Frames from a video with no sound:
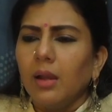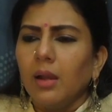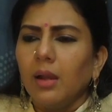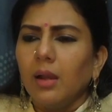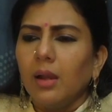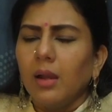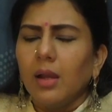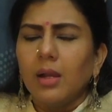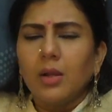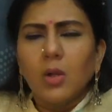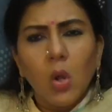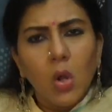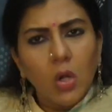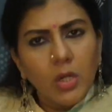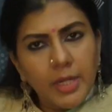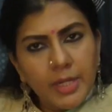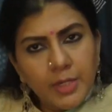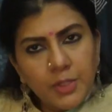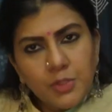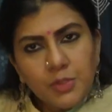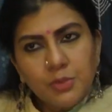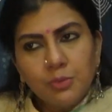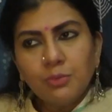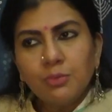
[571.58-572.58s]

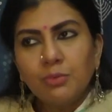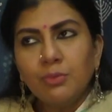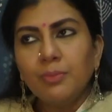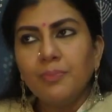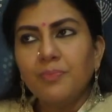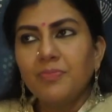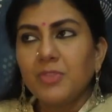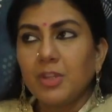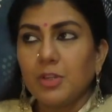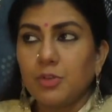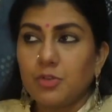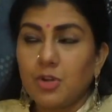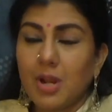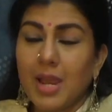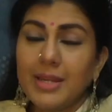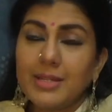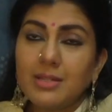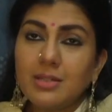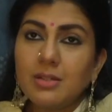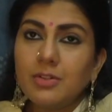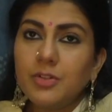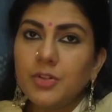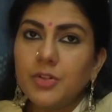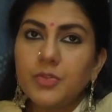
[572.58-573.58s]
According to
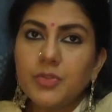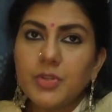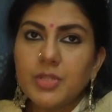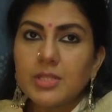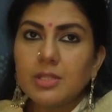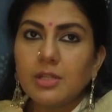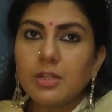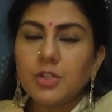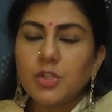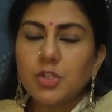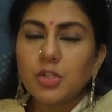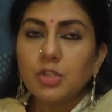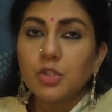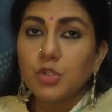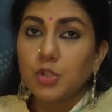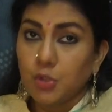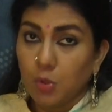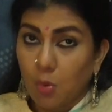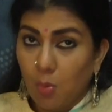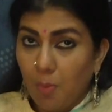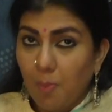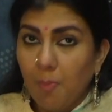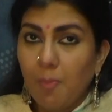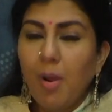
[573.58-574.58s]
writer and researcher
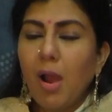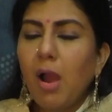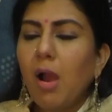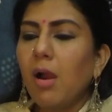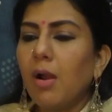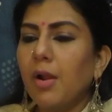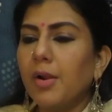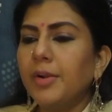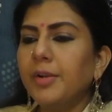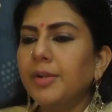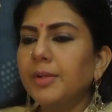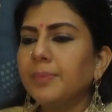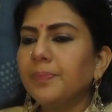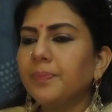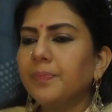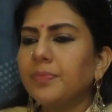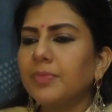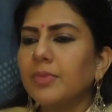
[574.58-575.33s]
Joe Parr,